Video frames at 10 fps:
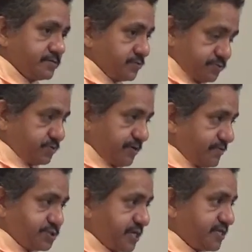Don't, you know, I'm
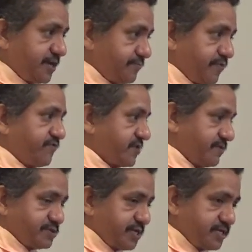not saying that I'm perfect.
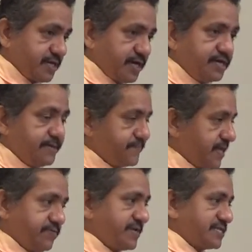I'm not saying that
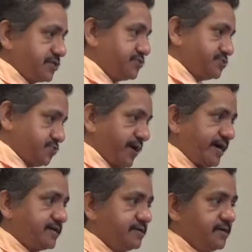everything I tell you is
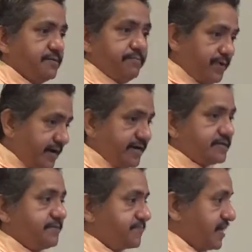right,
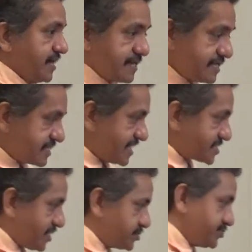but anything I
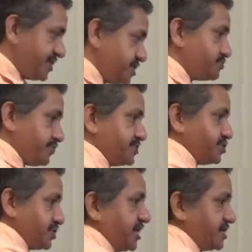tell you is for
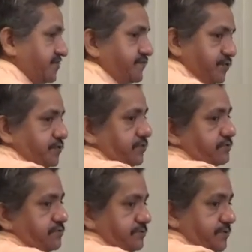the sake of
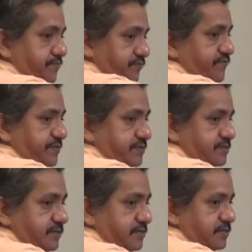your improvement,
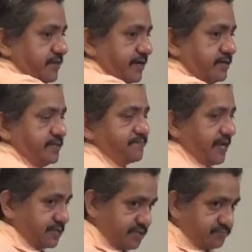right?
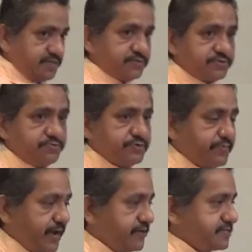And same thing with,
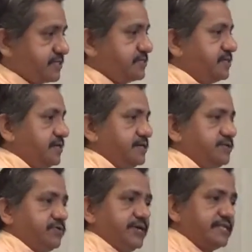with parenting.
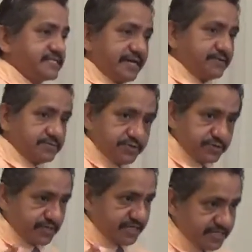You know, anytime
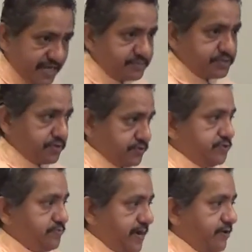you anytime you go to
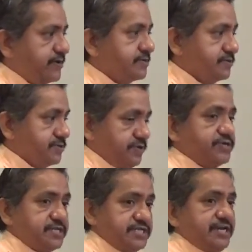your parent, they're
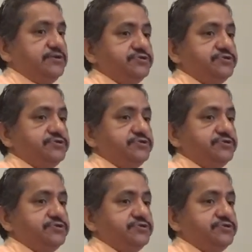going to tell